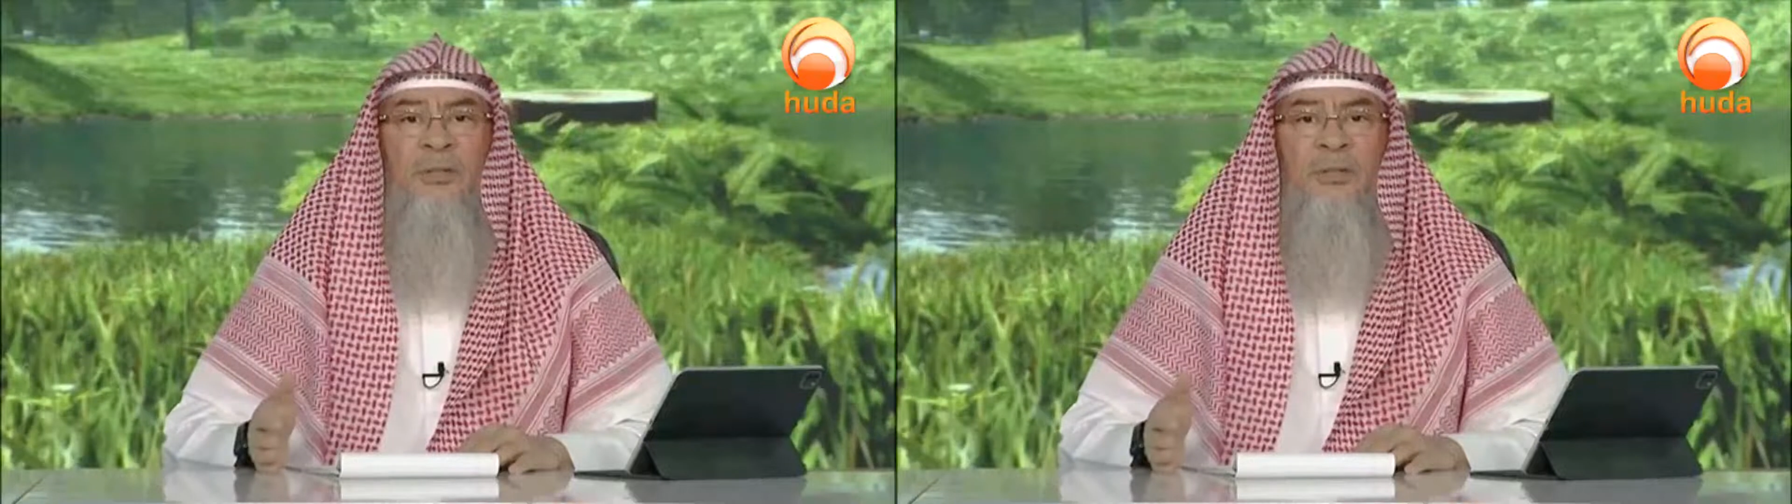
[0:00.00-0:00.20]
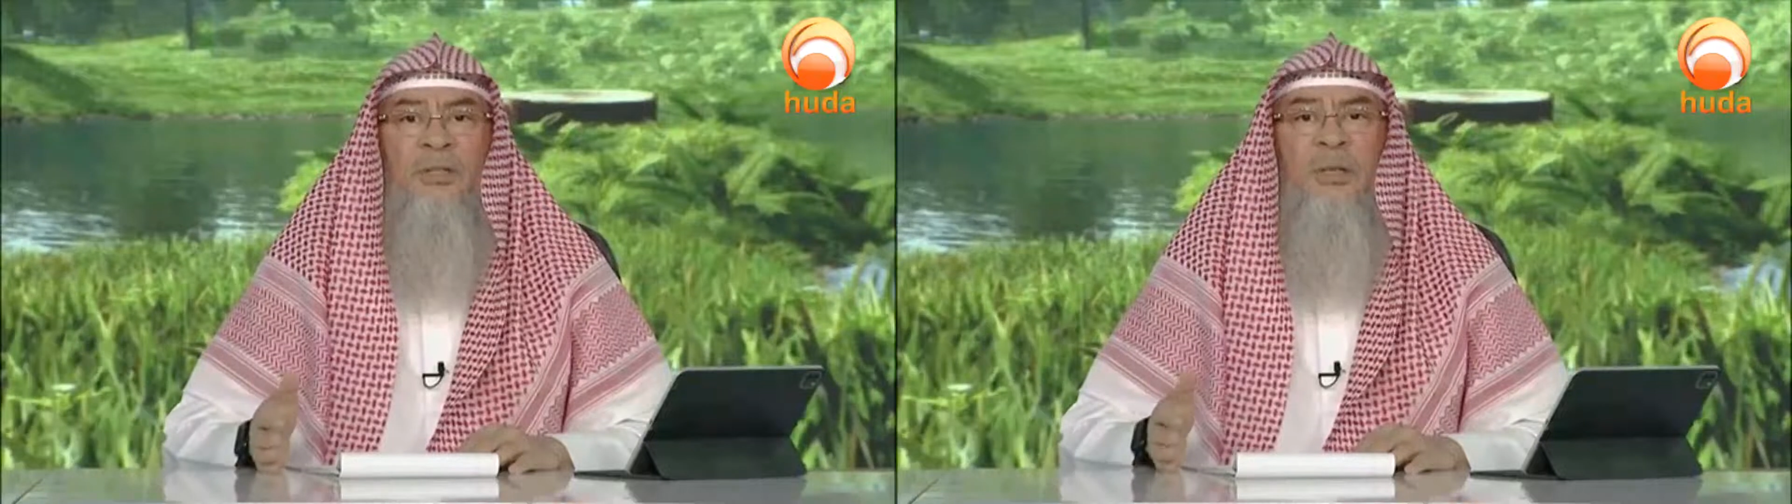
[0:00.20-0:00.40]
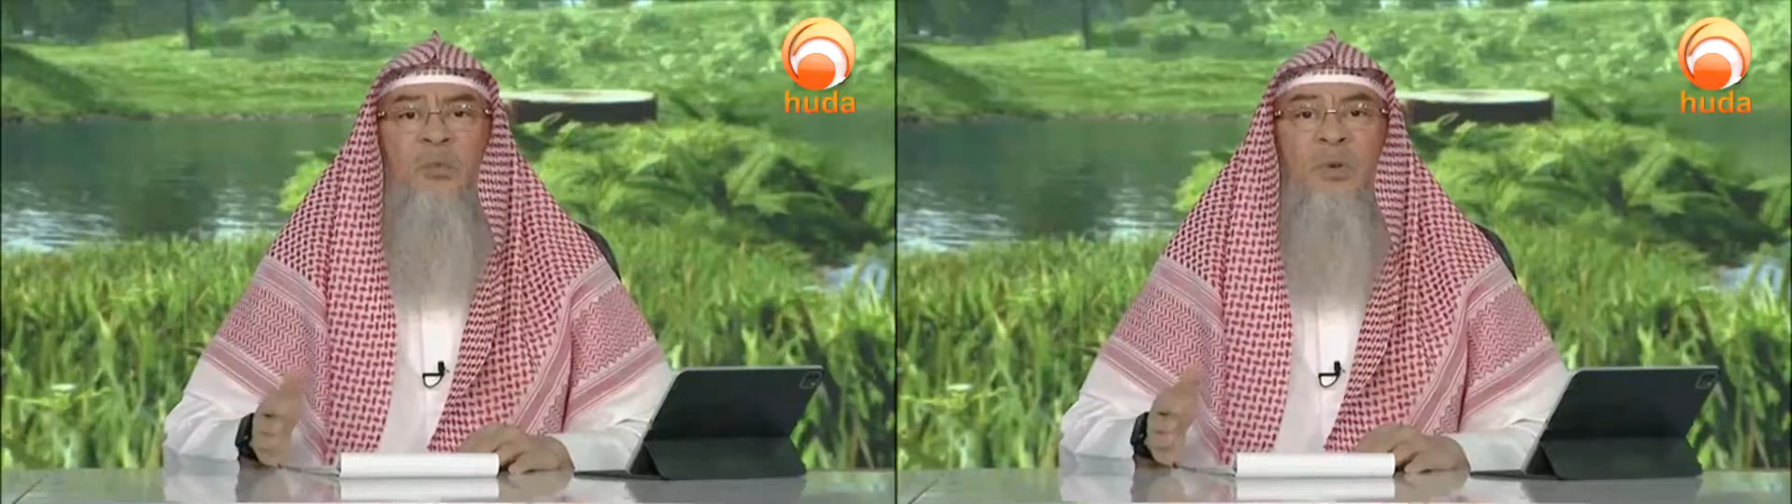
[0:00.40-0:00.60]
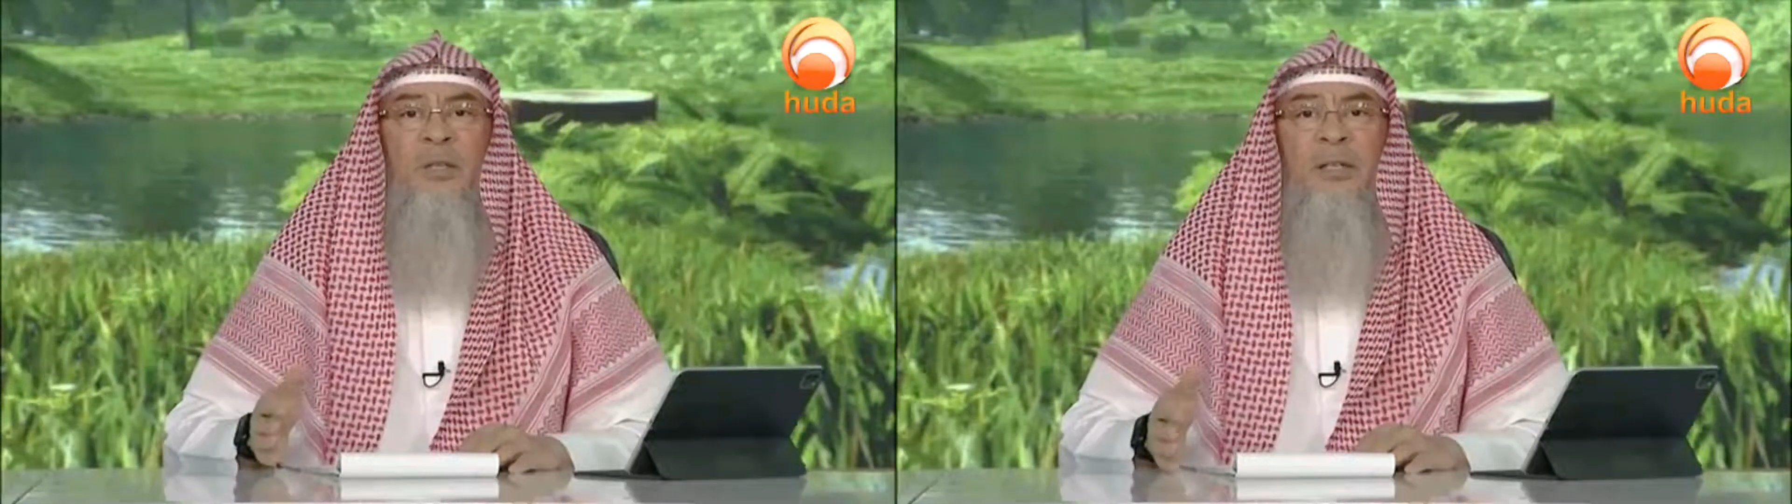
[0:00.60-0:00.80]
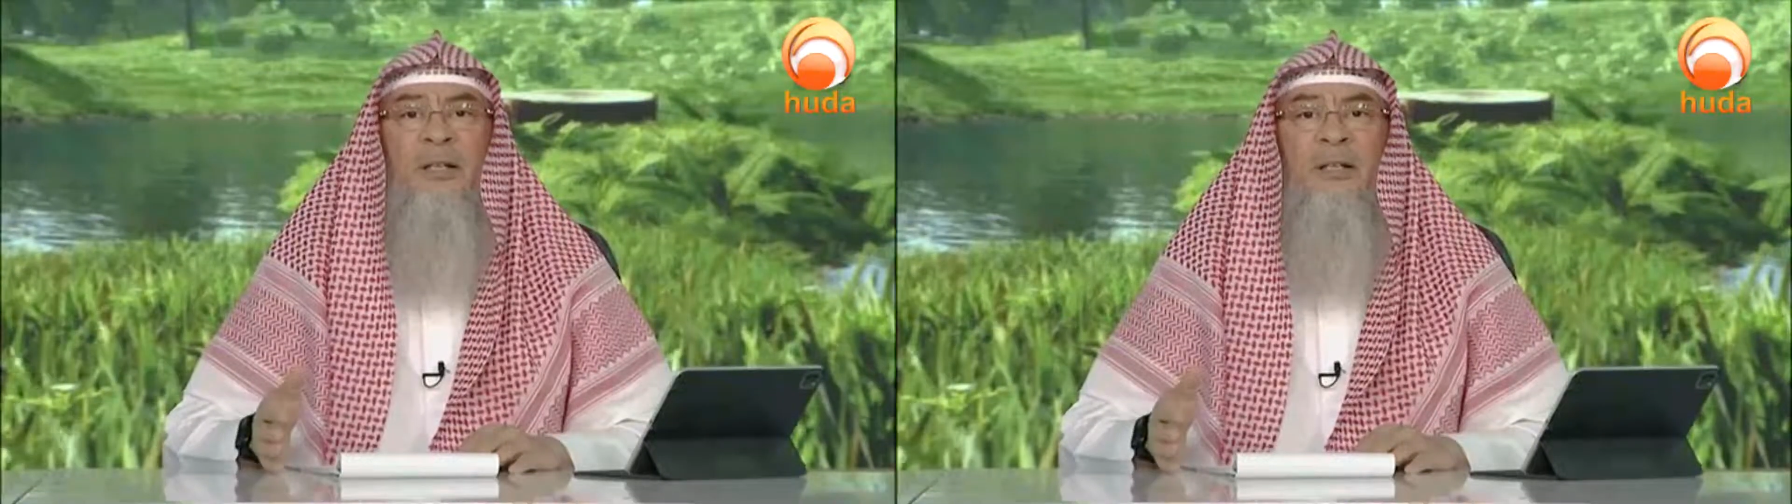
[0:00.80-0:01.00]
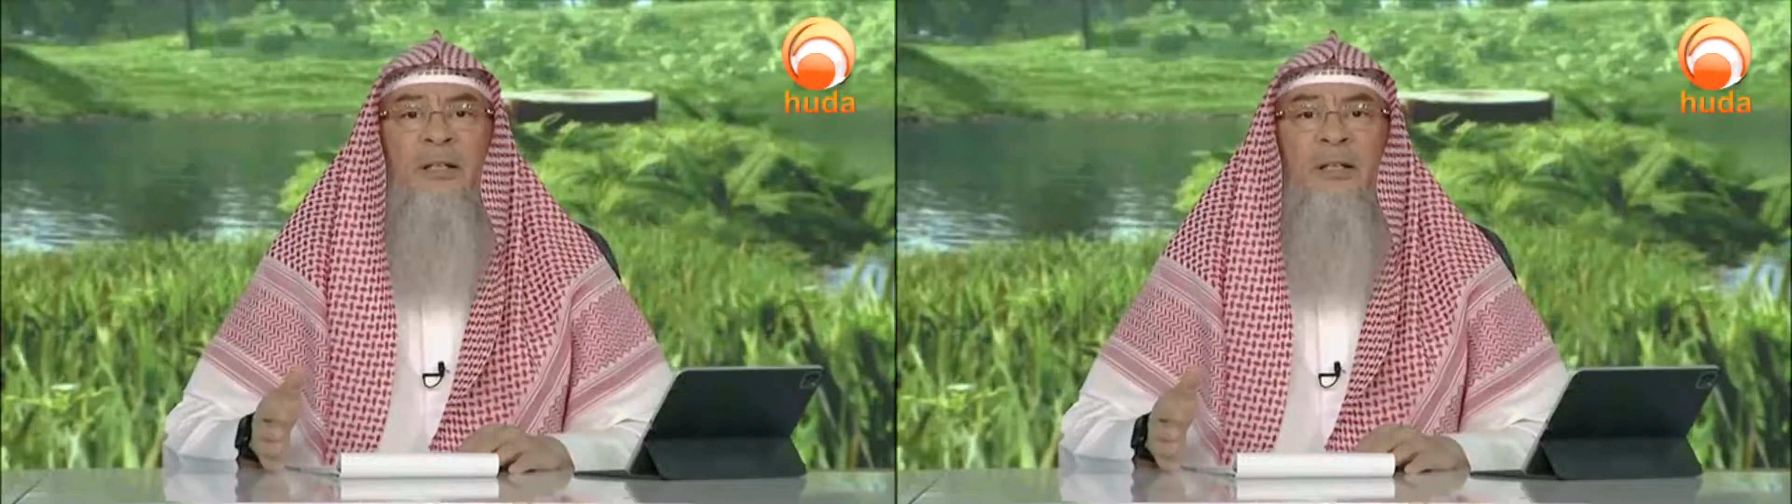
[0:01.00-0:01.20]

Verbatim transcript: someone they're